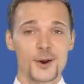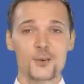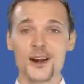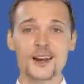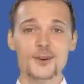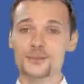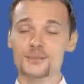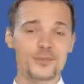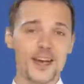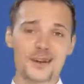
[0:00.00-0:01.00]
Well,
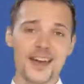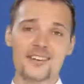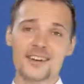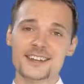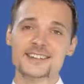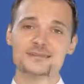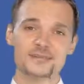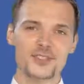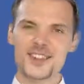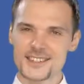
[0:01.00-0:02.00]
there you have it.
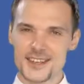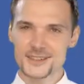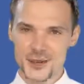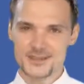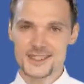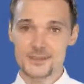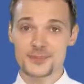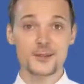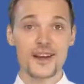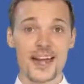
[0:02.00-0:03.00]
These are some
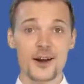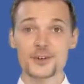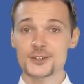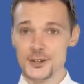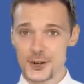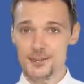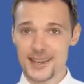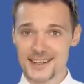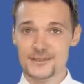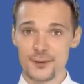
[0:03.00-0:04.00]
tips of how a soccer
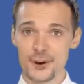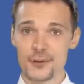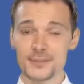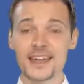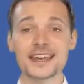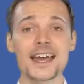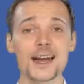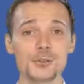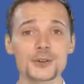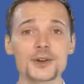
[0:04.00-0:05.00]
betting forum can
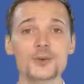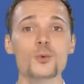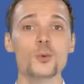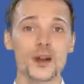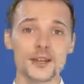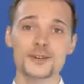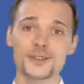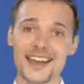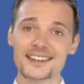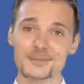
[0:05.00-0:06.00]
help you win
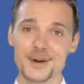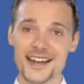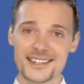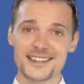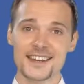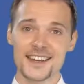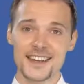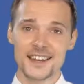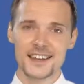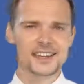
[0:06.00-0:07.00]
your next bet.
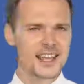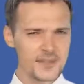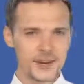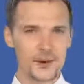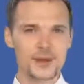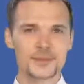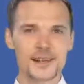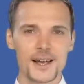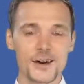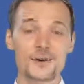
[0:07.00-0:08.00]
Leave a comment
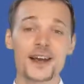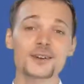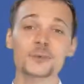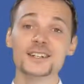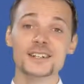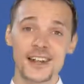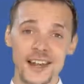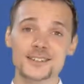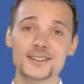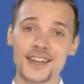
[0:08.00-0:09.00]
below and we'd
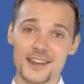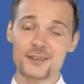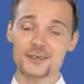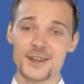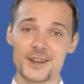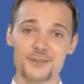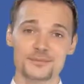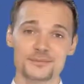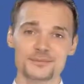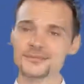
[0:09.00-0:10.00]
like to hear from you.
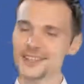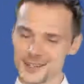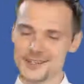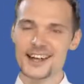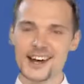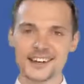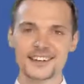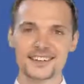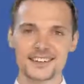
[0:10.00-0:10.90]
Good luck!